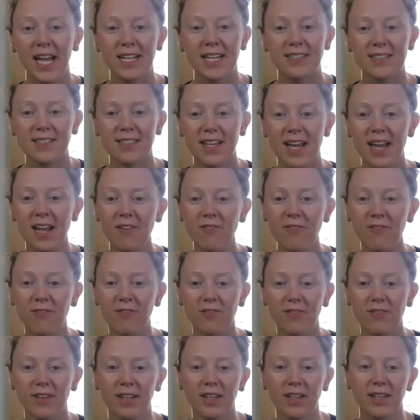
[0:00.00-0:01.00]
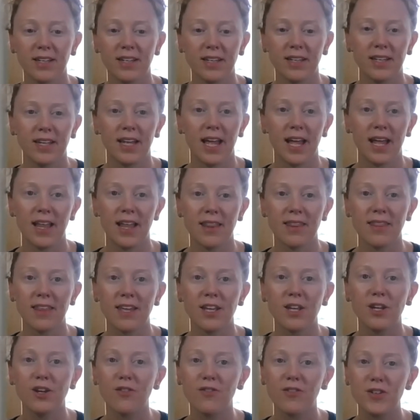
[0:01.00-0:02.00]
and safe. And
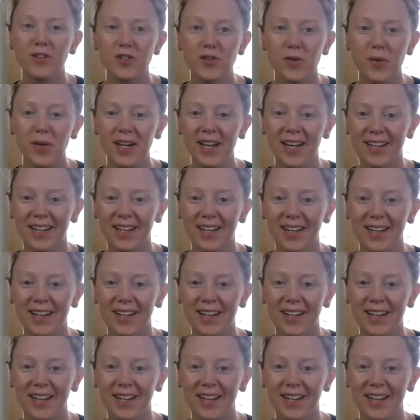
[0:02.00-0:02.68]
thank you for joining.